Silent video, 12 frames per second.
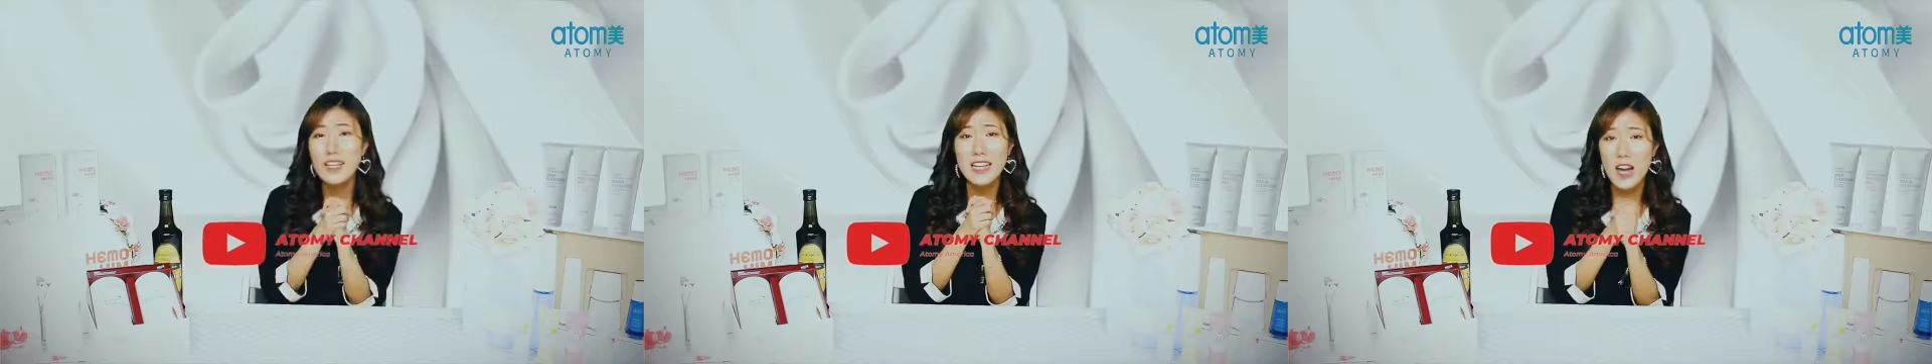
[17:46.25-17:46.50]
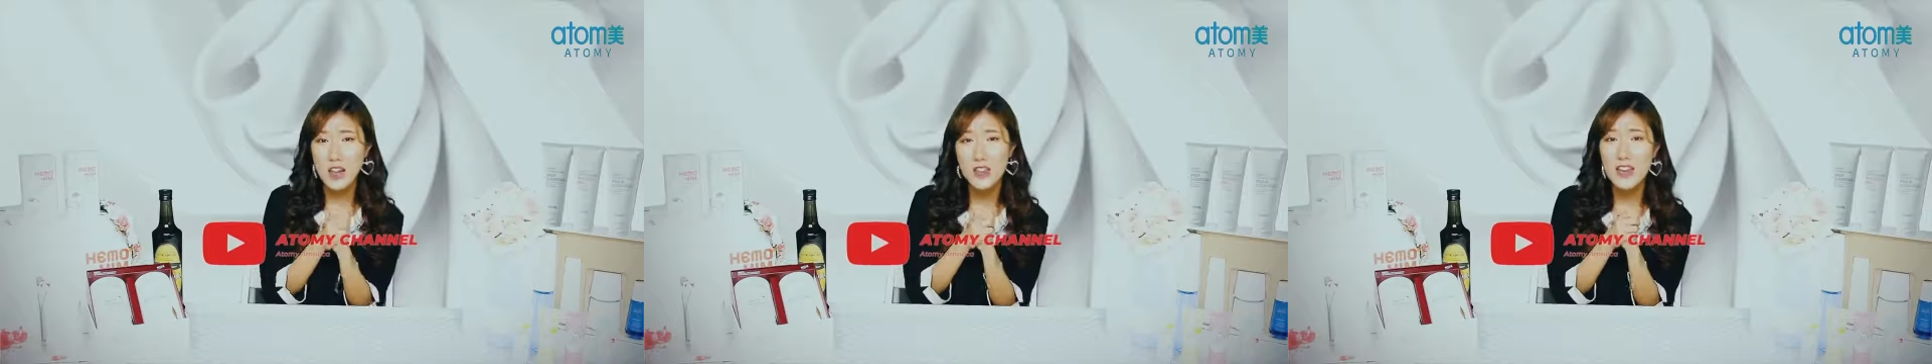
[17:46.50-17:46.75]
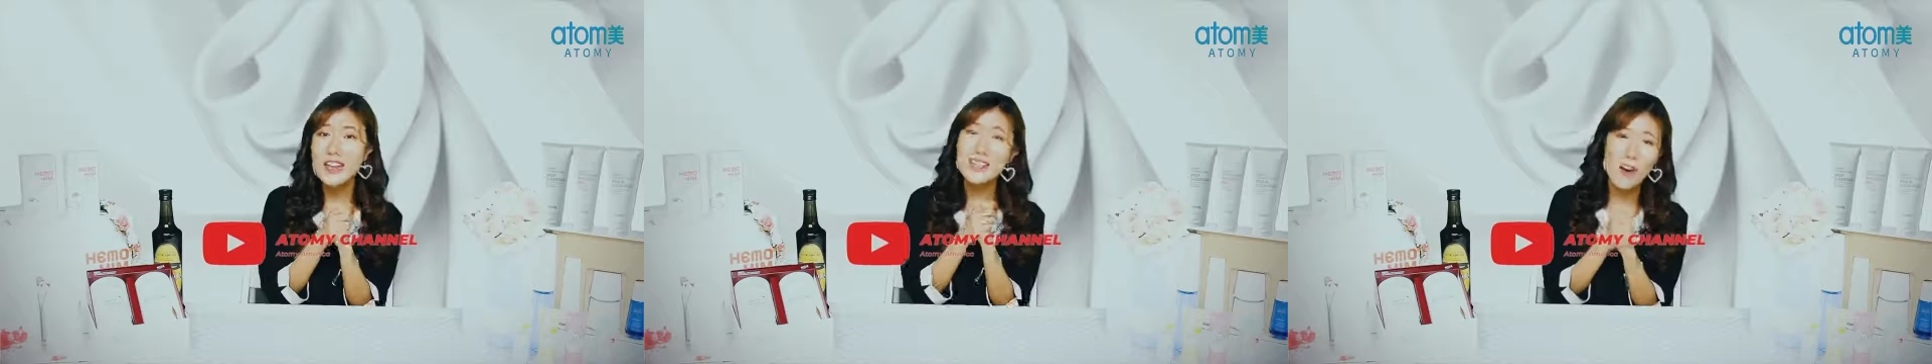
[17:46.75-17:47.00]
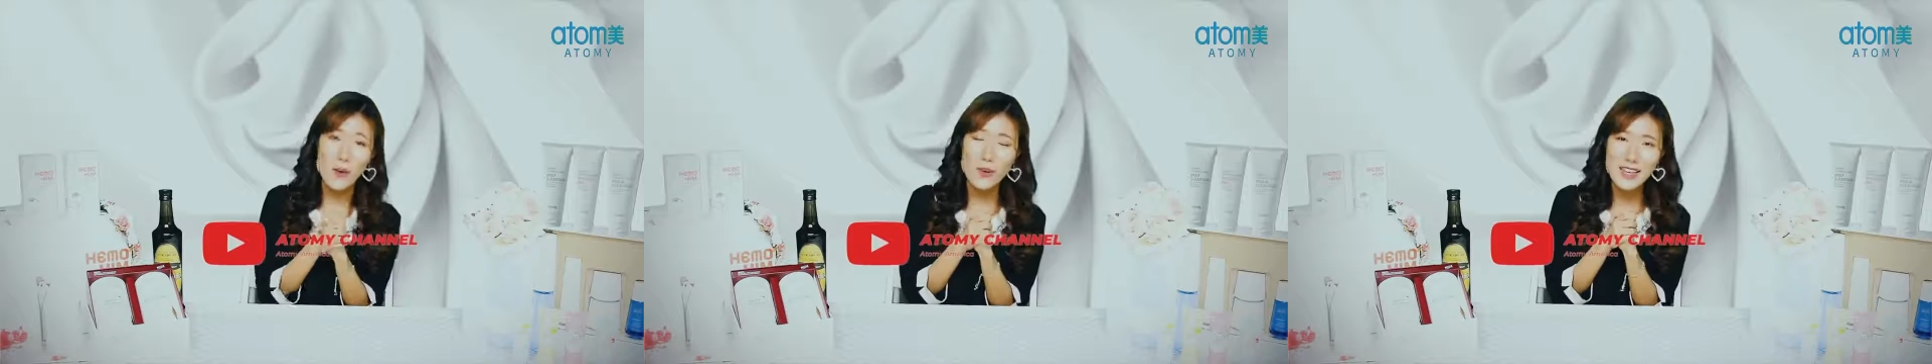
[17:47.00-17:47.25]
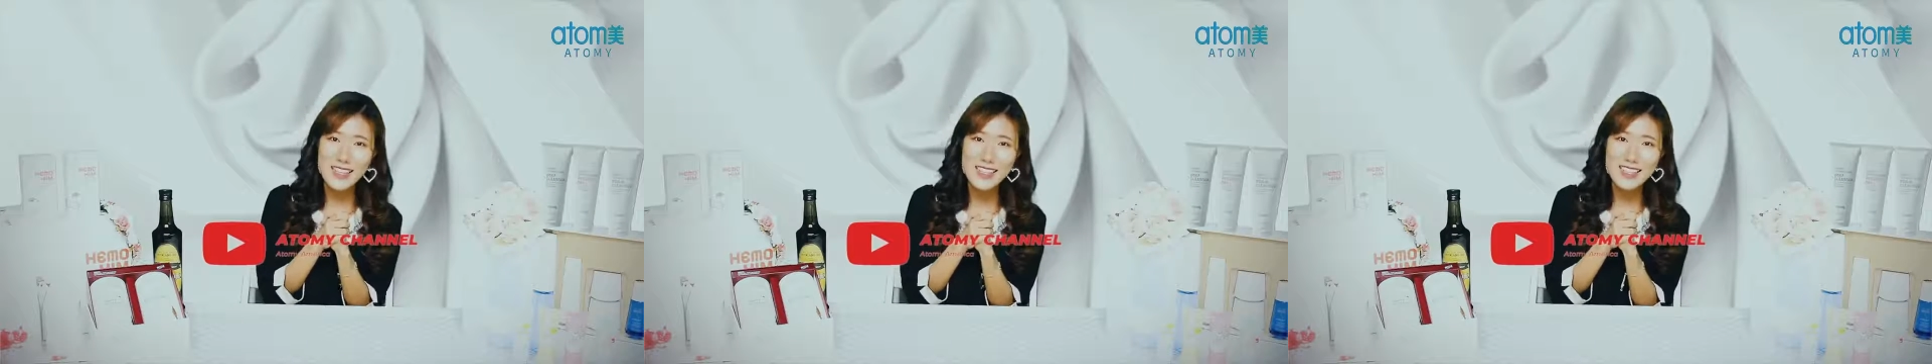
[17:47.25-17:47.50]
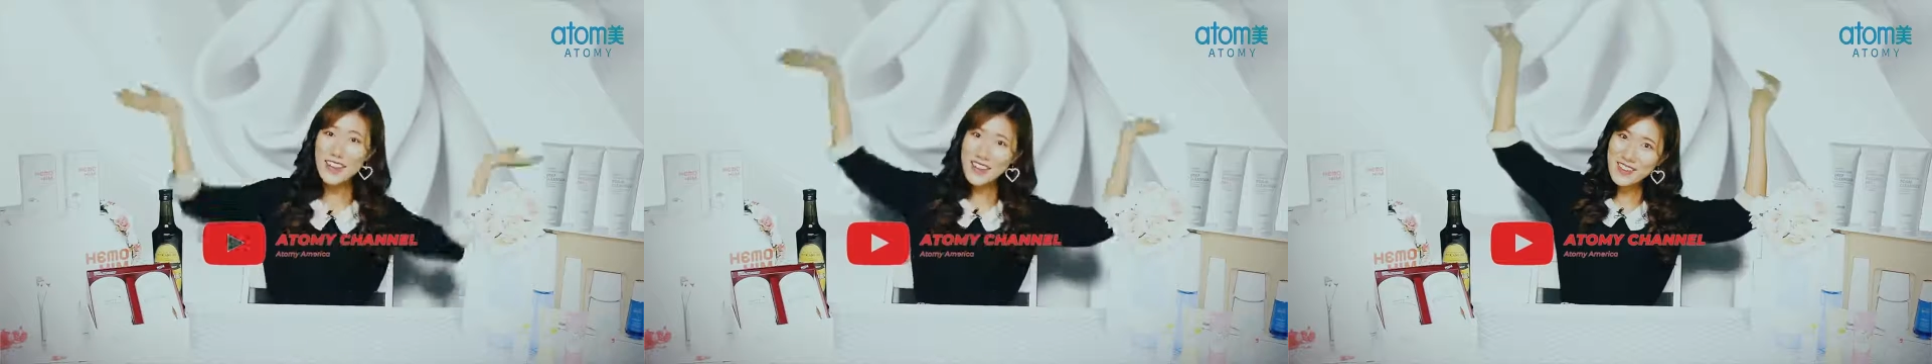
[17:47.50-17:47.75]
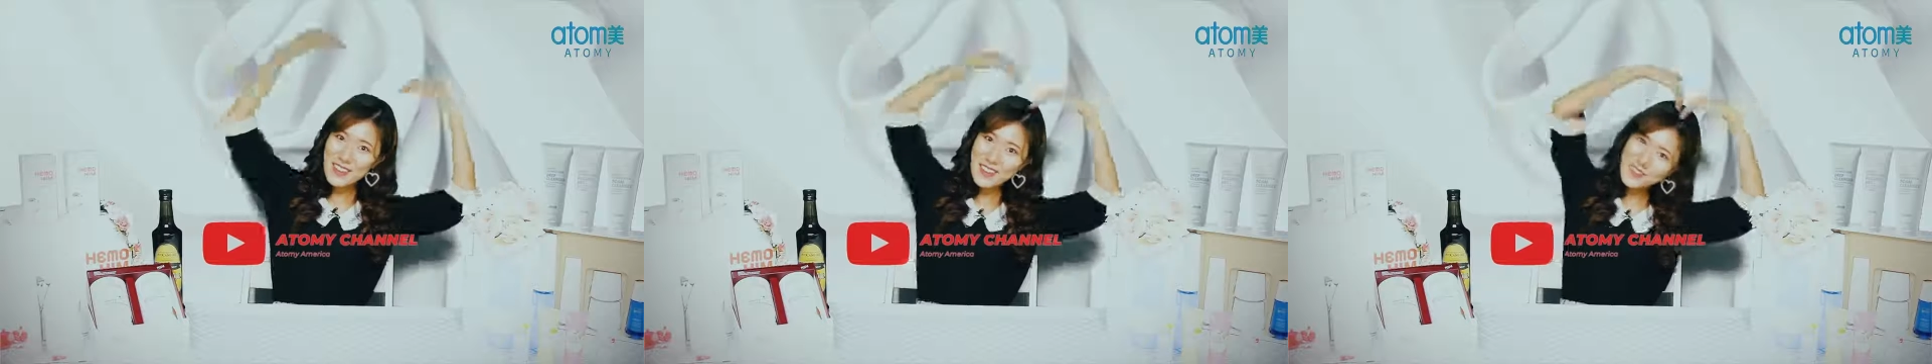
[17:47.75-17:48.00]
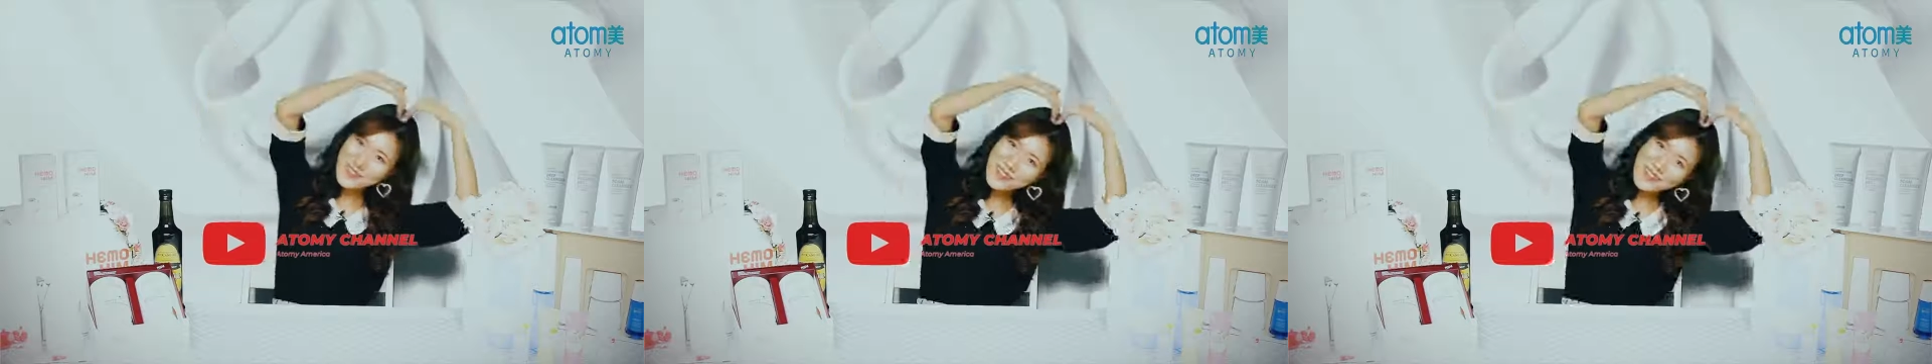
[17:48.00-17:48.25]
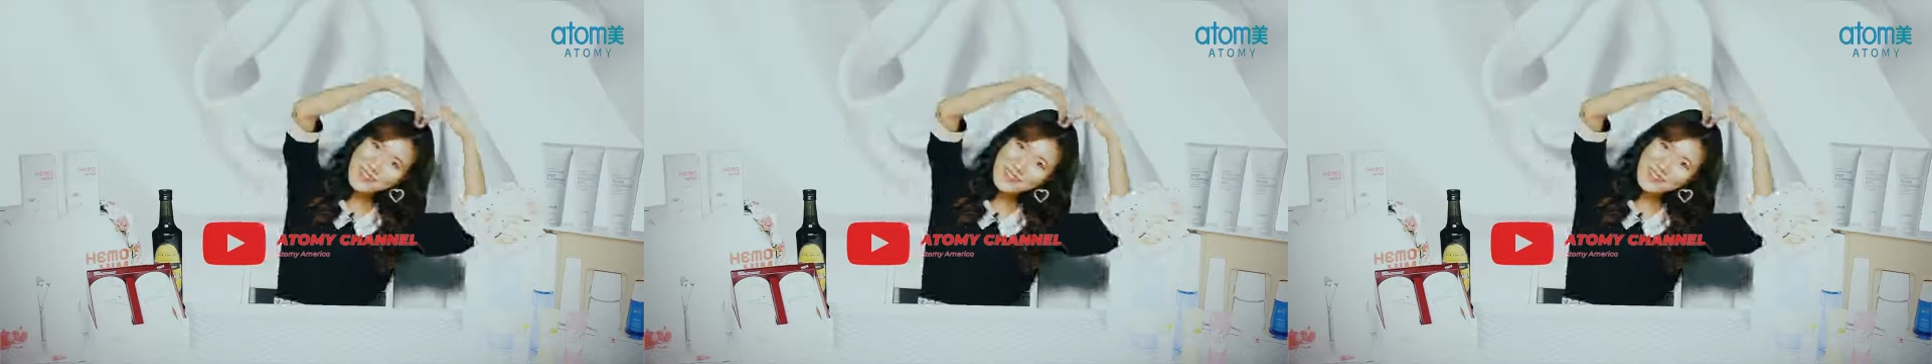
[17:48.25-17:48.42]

well and healthy as always. See you.